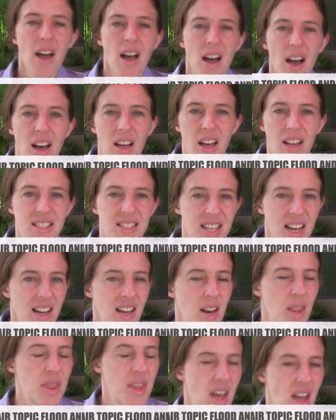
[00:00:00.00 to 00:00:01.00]
uh, a
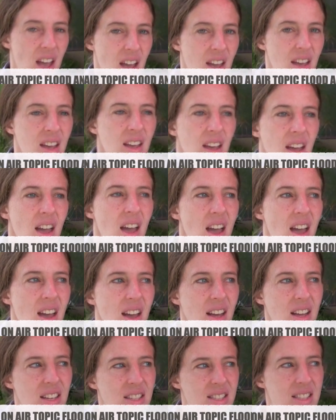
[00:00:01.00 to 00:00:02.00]
second thing
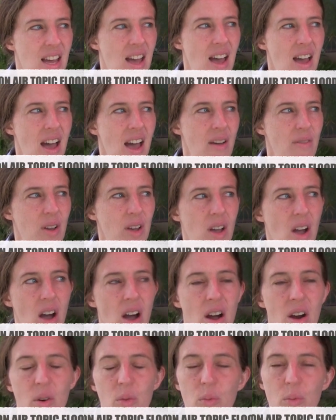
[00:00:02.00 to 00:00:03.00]
is having
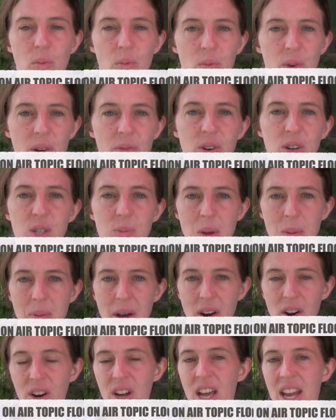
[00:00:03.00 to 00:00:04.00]
our rivers be
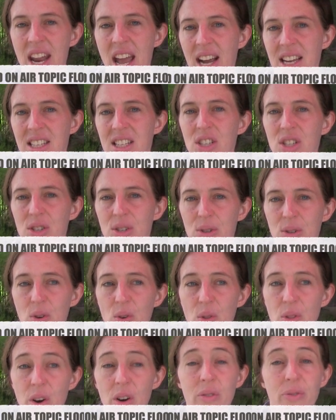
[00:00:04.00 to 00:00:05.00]
better connected
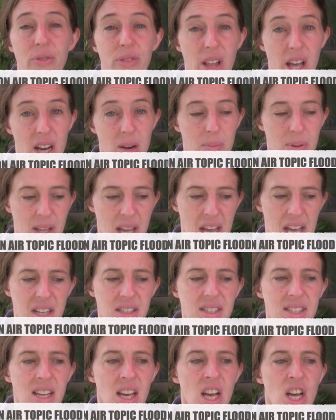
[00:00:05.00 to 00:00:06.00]
to their
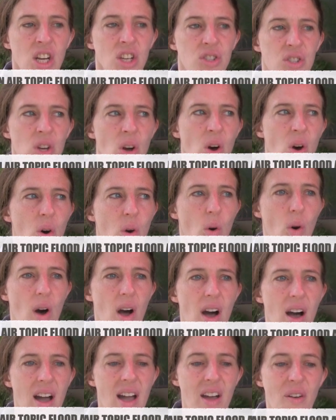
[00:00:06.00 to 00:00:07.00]
floodplains. So
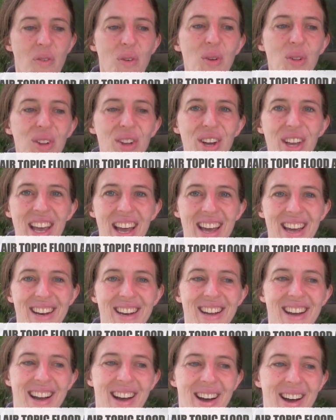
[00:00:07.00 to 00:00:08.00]
if you look at
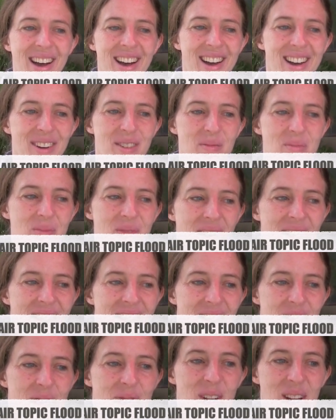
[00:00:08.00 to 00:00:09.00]
uh,
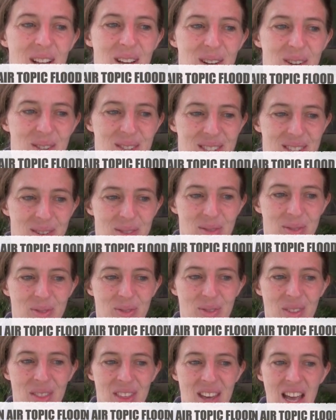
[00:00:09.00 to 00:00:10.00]
videos
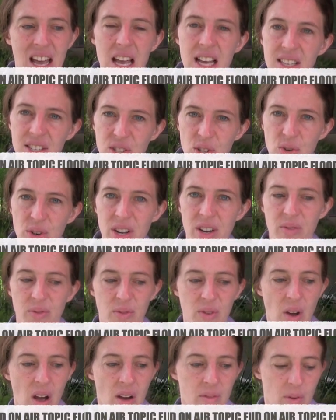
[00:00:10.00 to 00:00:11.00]
of the history
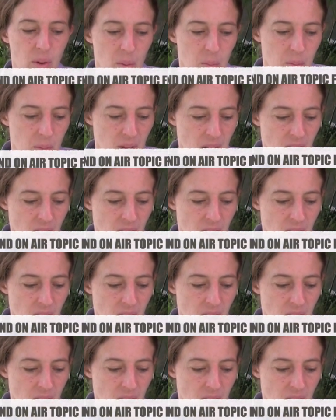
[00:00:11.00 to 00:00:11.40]
of, of a